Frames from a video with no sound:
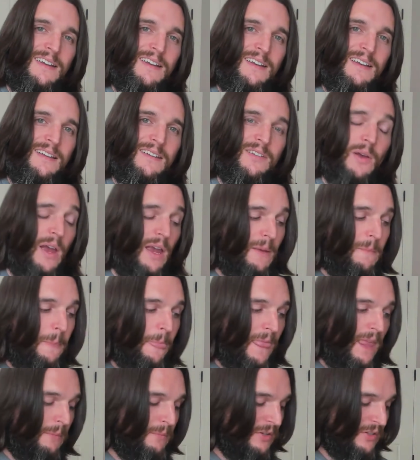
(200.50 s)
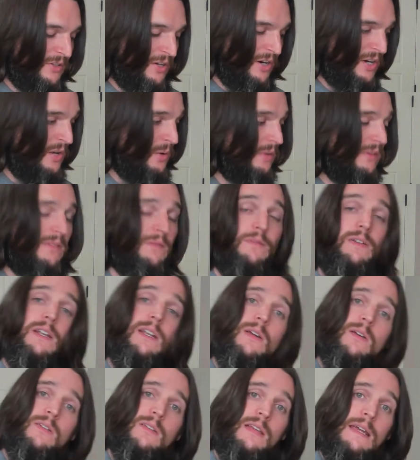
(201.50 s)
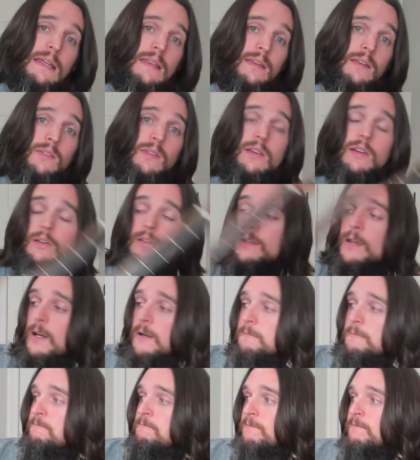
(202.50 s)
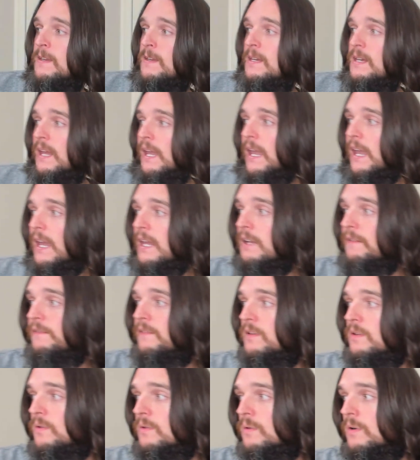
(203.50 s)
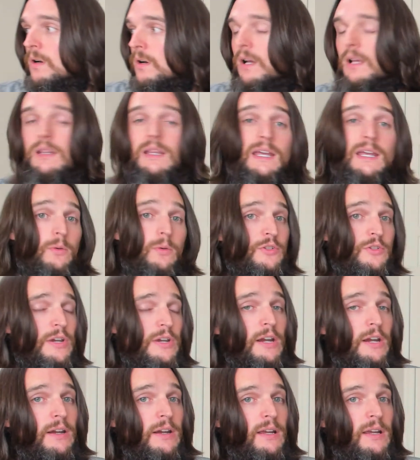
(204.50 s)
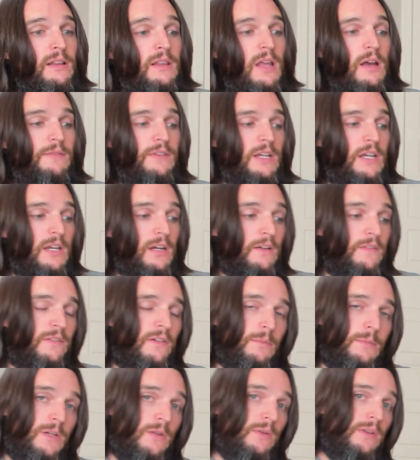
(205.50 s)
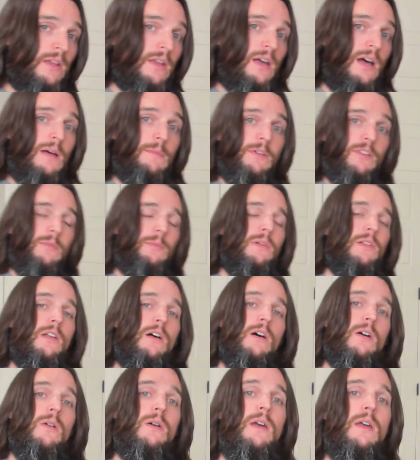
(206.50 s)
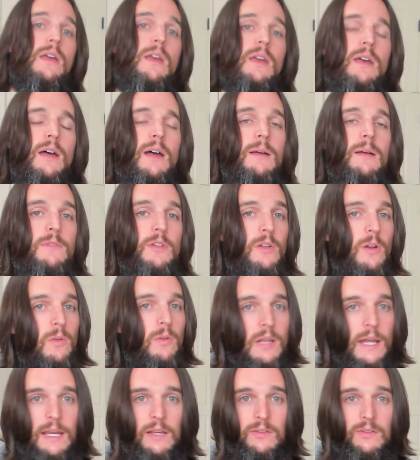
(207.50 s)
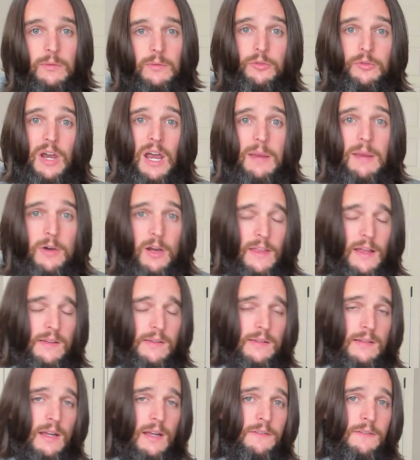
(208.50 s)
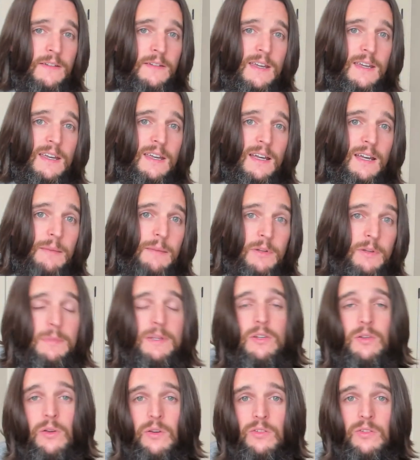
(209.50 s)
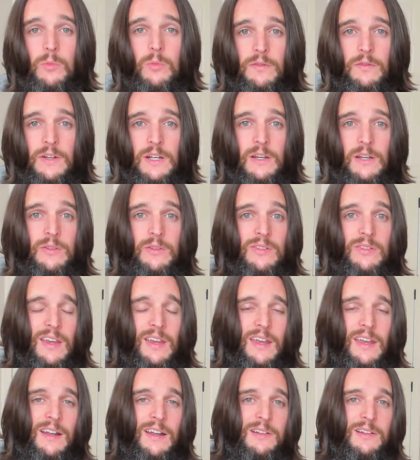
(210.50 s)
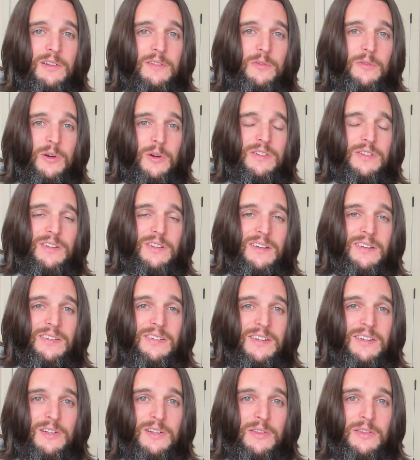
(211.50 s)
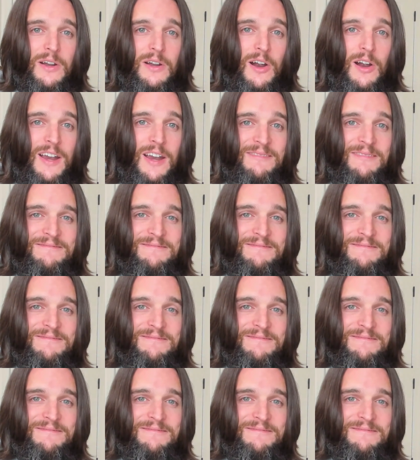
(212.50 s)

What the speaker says: So hey, I'm going to start doing some videos like this here and there. And if you like what you're hearing, I'd love to hear from you in the comments below. Like, subscribe, all that stuff. I'm going to be doing some more videos, and I look forward to seeing you there. All right?